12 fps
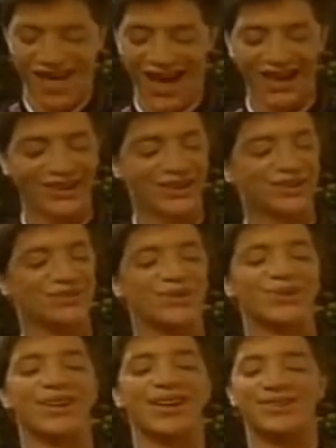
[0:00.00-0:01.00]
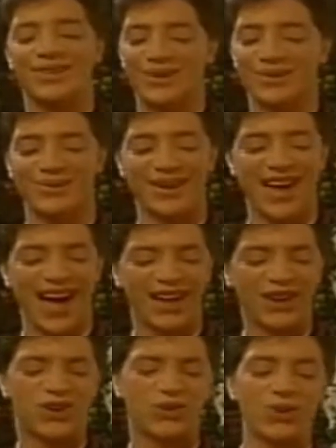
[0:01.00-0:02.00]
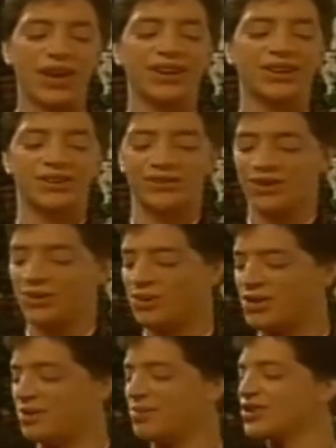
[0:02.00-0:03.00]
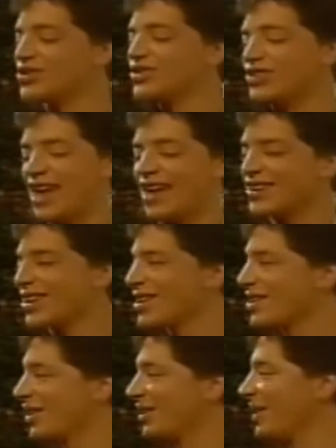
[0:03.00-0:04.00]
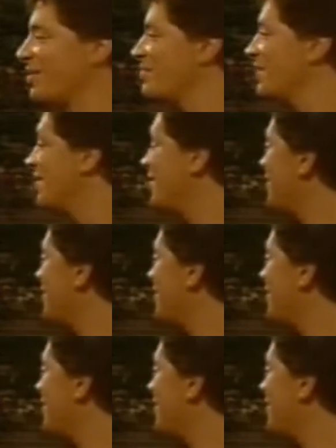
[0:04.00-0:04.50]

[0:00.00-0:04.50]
I had an interview today, too. I had a great interview with admissions at Columbia